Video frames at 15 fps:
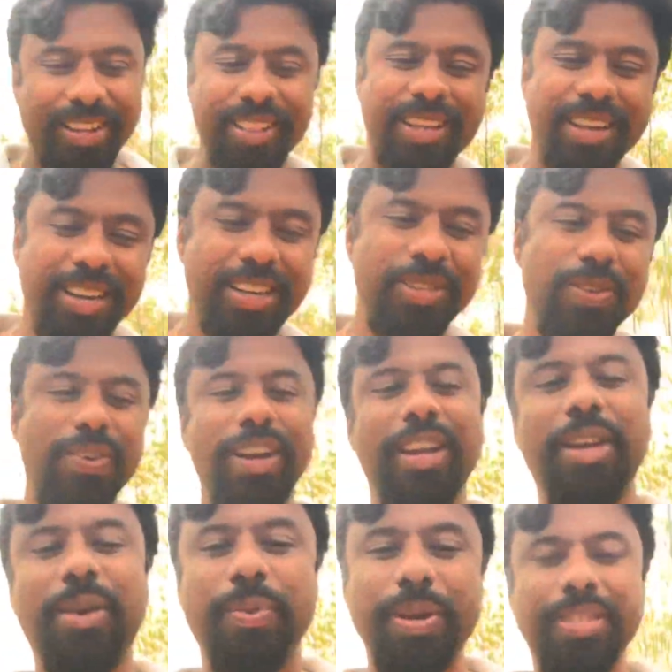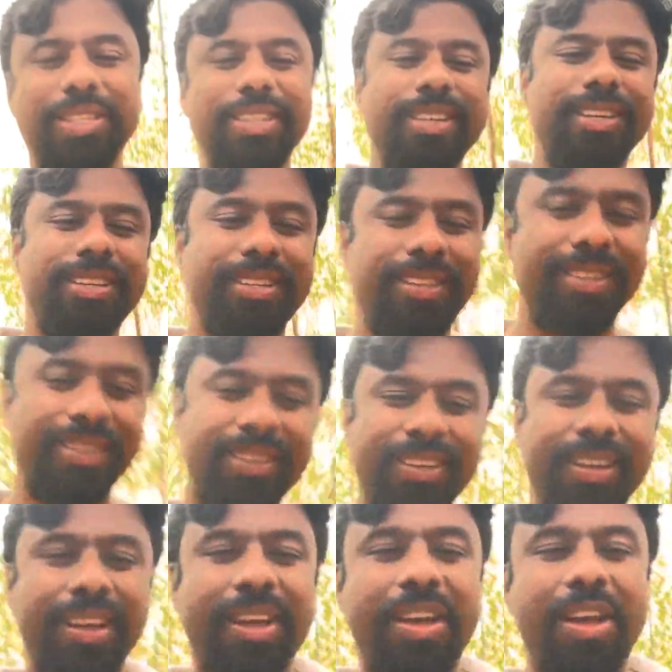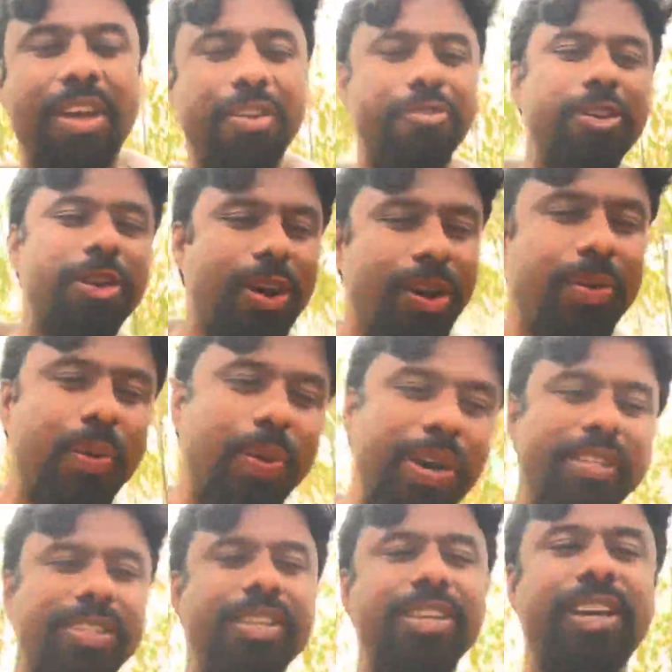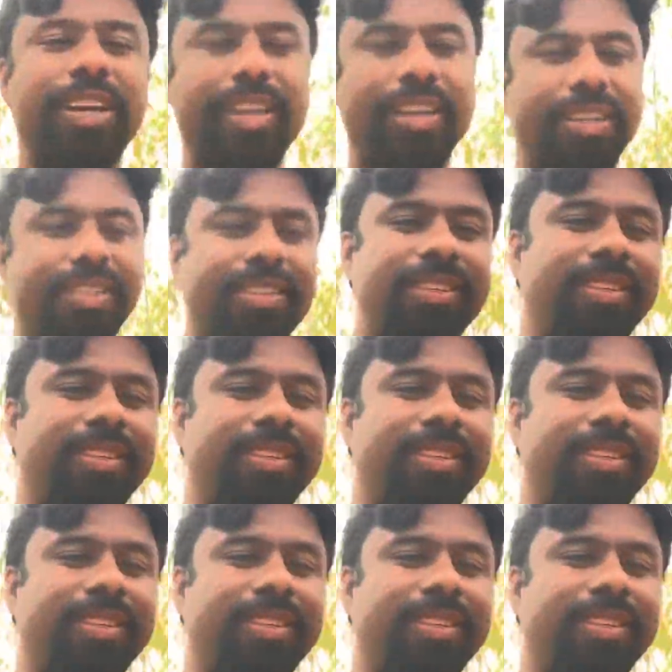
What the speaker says: They need to really question it. If you're not questioning it,